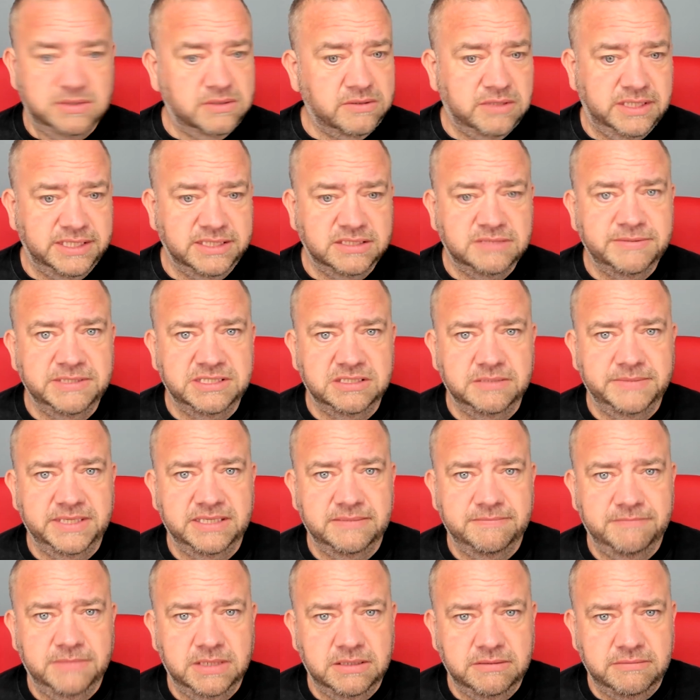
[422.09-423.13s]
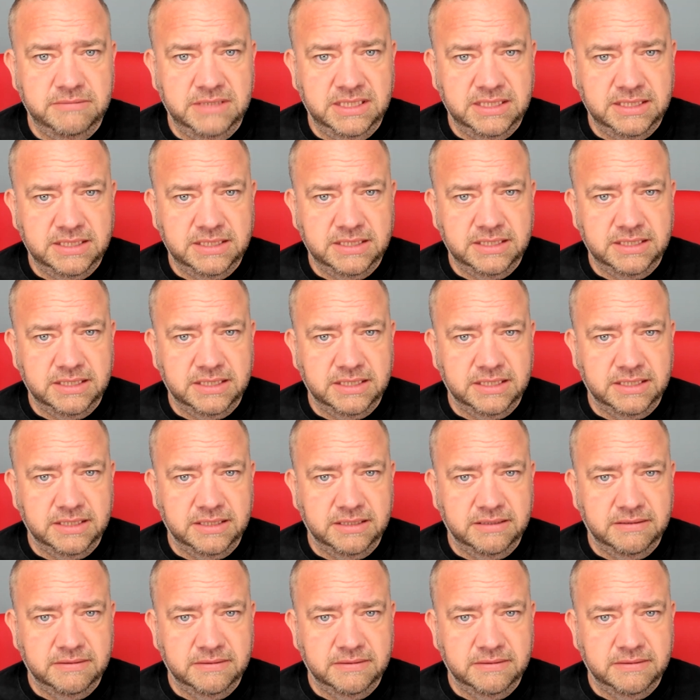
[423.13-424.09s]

Alright, speak to you in a bit. Alright.